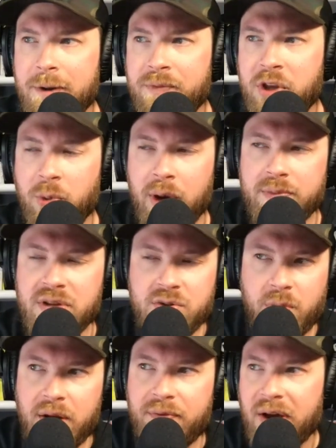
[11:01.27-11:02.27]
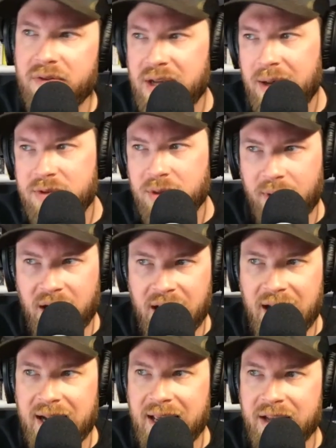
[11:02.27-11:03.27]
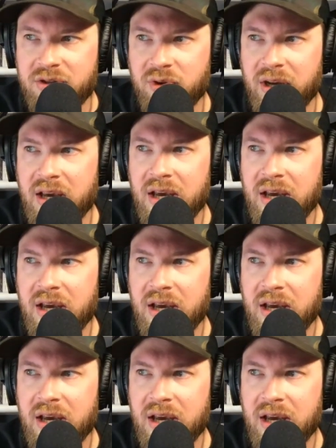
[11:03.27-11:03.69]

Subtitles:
You can win up to 25 times your money on any entry.